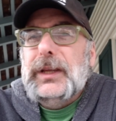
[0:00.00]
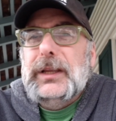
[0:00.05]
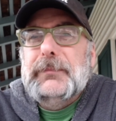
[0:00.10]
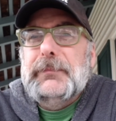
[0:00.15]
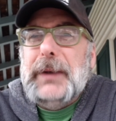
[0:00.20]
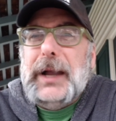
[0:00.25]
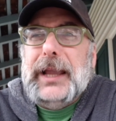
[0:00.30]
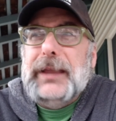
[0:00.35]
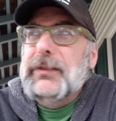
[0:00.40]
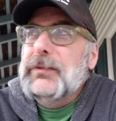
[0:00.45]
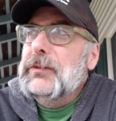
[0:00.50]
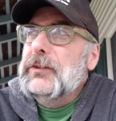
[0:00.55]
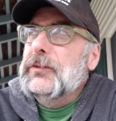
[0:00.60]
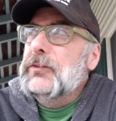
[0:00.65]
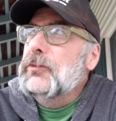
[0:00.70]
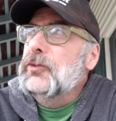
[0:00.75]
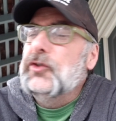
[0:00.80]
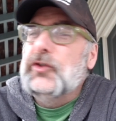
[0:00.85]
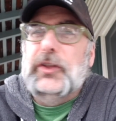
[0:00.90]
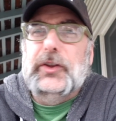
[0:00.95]
by the,
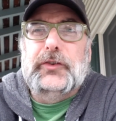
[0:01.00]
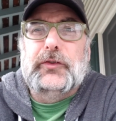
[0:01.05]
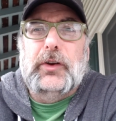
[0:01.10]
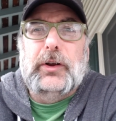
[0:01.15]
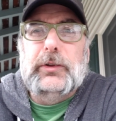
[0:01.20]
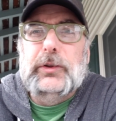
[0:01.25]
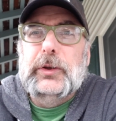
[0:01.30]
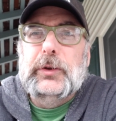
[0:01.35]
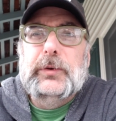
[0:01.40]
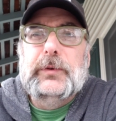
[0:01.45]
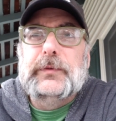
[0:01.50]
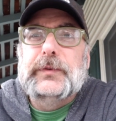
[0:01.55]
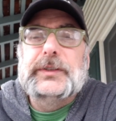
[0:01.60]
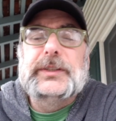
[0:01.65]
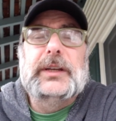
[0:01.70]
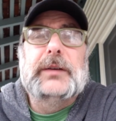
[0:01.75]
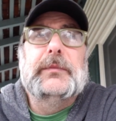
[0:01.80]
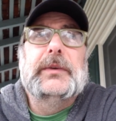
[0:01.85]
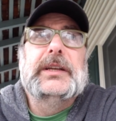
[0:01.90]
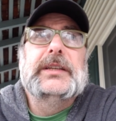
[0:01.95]
the truckload for
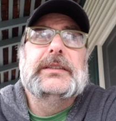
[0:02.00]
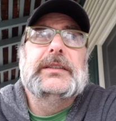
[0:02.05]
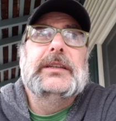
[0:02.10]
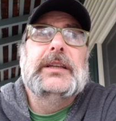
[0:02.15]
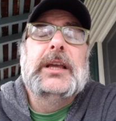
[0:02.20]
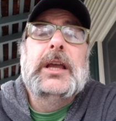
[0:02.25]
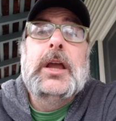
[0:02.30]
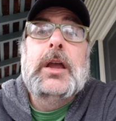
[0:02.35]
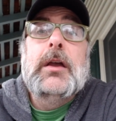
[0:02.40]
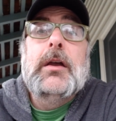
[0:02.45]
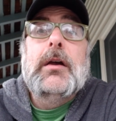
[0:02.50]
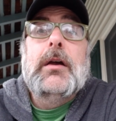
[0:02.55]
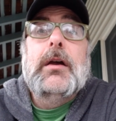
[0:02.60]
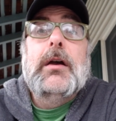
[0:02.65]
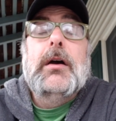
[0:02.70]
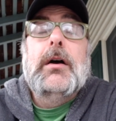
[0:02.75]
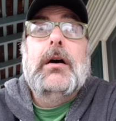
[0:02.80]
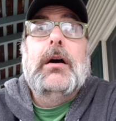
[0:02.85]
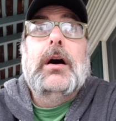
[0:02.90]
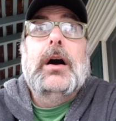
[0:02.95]
some reason
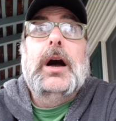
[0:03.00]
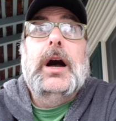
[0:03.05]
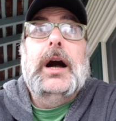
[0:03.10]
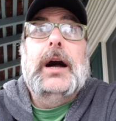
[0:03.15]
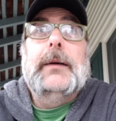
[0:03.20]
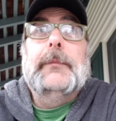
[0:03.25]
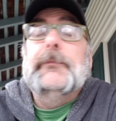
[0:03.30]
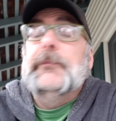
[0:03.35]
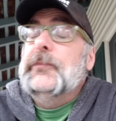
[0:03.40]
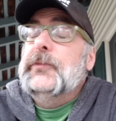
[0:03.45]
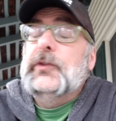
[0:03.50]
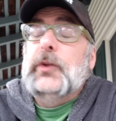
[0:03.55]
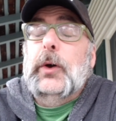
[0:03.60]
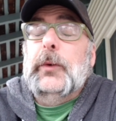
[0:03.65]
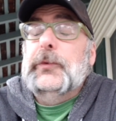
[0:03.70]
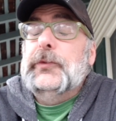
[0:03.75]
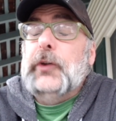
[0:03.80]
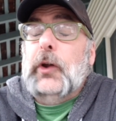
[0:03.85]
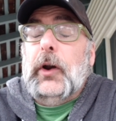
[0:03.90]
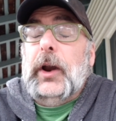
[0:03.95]
um,
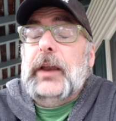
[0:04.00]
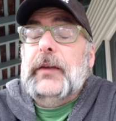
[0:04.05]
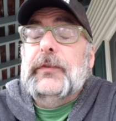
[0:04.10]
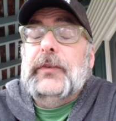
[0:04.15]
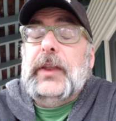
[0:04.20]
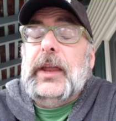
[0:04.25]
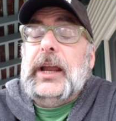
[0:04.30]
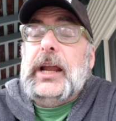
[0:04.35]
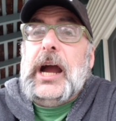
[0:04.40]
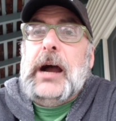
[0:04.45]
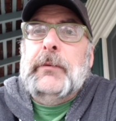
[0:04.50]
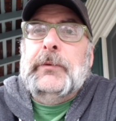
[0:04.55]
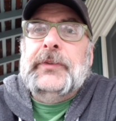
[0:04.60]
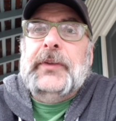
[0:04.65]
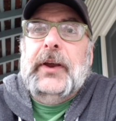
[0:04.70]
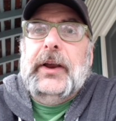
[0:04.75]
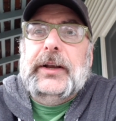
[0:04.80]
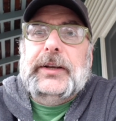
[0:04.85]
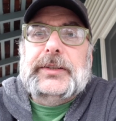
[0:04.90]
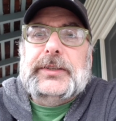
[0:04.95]
so sorry for that
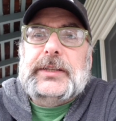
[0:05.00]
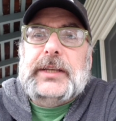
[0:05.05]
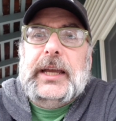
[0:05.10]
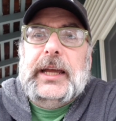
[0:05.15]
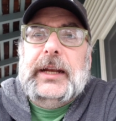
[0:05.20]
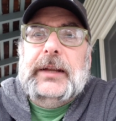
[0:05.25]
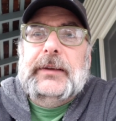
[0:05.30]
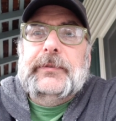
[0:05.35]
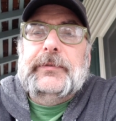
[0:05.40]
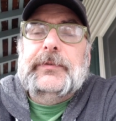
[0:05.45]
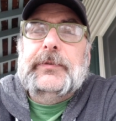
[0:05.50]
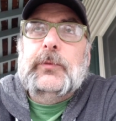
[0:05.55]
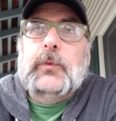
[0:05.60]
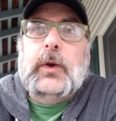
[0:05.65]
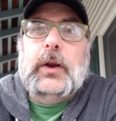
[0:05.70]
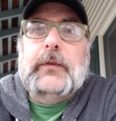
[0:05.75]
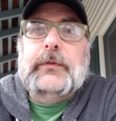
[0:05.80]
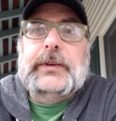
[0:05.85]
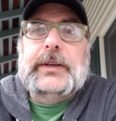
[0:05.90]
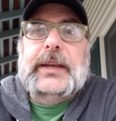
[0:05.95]
commentary just kind of
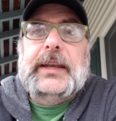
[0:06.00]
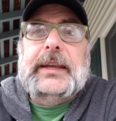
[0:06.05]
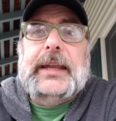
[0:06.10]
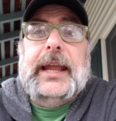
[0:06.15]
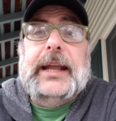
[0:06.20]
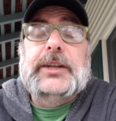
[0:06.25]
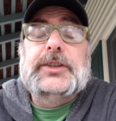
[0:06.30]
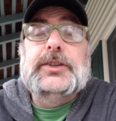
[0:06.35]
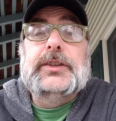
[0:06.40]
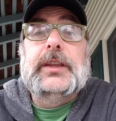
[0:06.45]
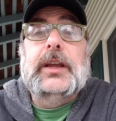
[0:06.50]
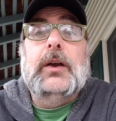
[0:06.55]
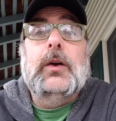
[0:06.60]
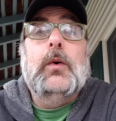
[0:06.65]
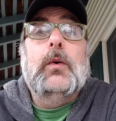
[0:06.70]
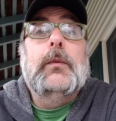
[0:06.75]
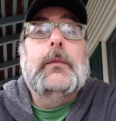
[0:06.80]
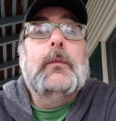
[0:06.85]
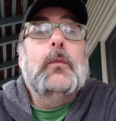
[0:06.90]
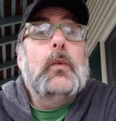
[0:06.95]
went off on a tangent there
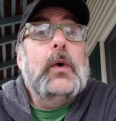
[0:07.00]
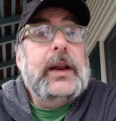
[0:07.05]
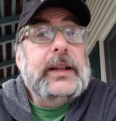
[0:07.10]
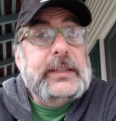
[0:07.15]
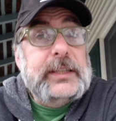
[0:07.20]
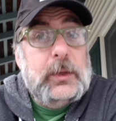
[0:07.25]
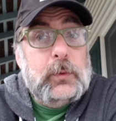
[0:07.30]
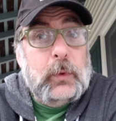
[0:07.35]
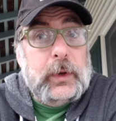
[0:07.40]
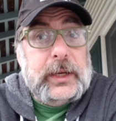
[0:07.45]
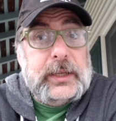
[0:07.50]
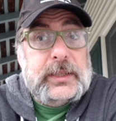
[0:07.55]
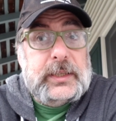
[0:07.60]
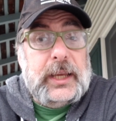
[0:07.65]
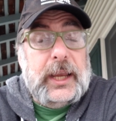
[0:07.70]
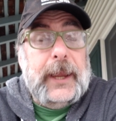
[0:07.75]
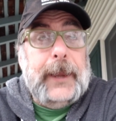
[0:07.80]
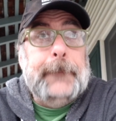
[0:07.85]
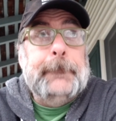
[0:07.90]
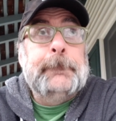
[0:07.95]
what i did want to
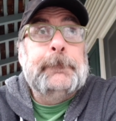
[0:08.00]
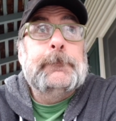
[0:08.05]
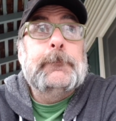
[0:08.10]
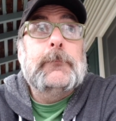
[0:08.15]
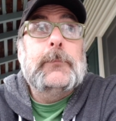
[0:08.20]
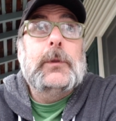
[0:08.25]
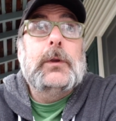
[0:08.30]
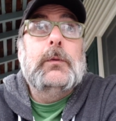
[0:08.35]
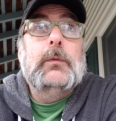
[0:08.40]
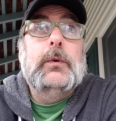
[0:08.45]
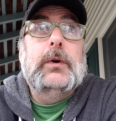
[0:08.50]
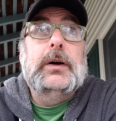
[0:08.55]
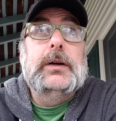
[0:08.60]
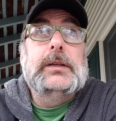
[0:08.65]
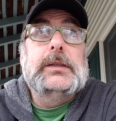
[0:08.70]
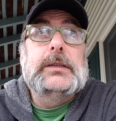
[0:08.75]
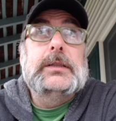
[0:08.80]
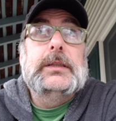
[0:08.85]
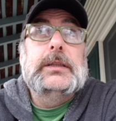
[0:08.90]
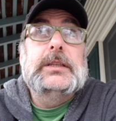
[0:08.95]
say
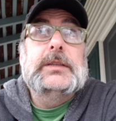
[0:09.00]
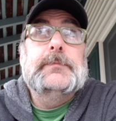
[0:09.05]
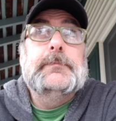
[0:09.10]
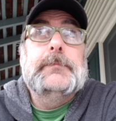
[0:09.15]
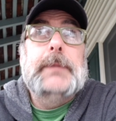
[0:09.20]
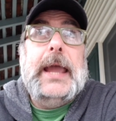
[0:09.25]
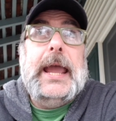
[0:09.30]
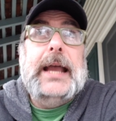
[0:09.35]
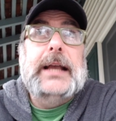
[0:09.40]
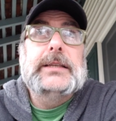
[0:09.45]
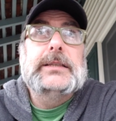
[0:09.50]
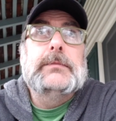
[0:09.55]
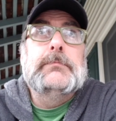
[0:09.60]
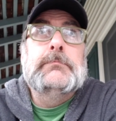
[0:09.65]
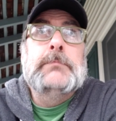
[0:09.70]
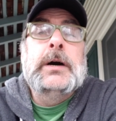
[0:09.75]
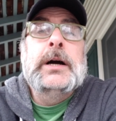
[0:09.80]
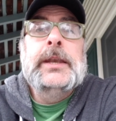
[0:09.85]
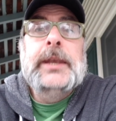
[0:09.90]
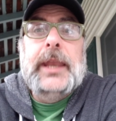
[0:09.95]
was this past
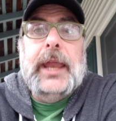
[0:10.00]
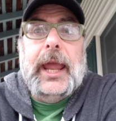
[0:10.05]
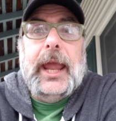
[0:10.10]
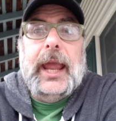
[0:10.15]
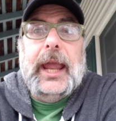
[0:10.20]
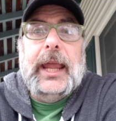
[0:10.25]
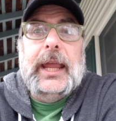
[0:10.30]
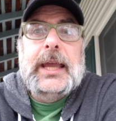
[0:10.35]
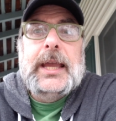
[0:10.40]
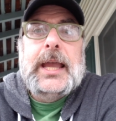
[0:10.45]
monday